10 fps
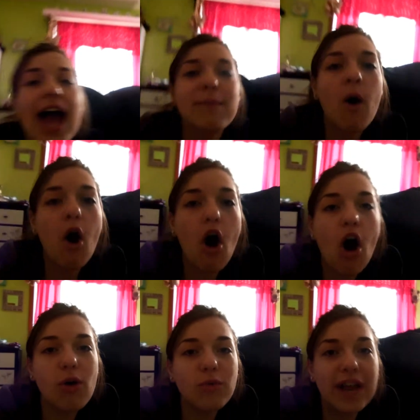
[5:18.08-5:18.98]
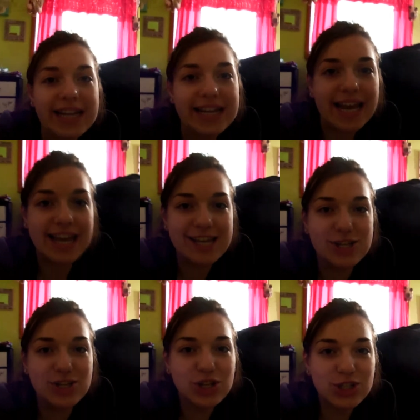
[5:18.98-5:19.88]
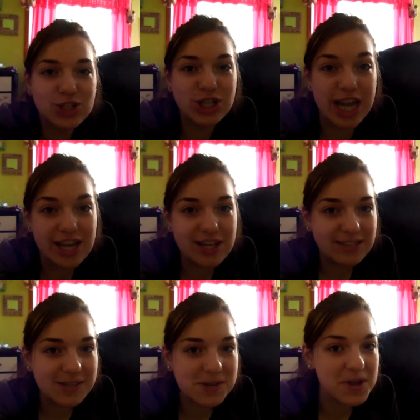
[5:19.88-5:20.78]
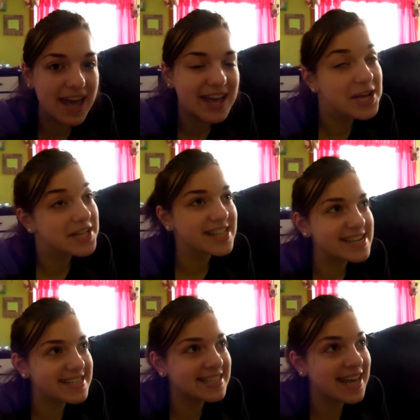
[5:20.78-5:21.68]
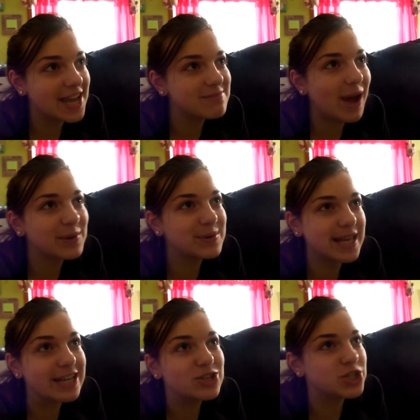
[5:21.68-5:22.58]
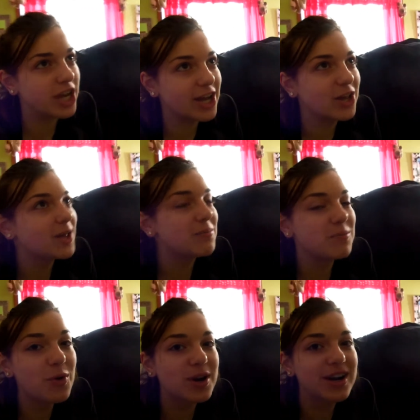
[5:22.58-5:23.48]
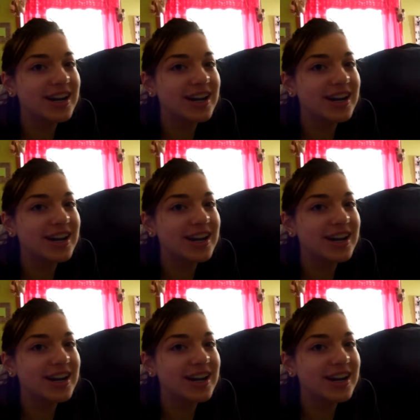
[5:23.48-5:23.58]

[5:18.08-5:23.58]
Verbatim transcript: I'm already in jail. Okay? Last game, I was in jail. Like more,